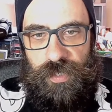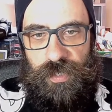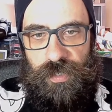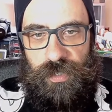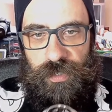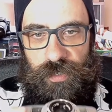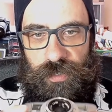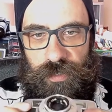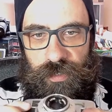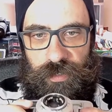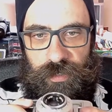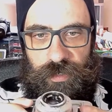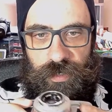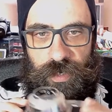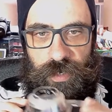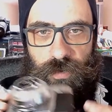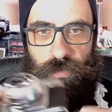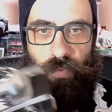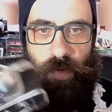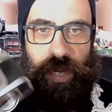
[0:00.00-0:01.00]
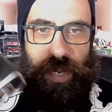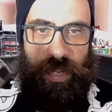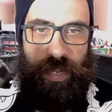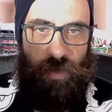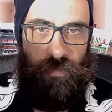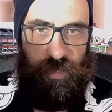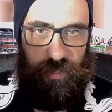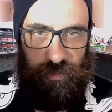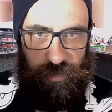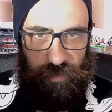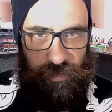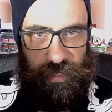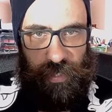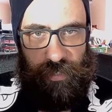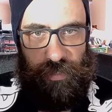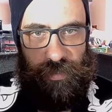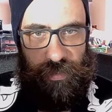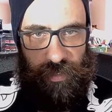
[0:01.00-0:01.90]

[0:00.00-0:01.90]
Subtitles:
in a way I want to get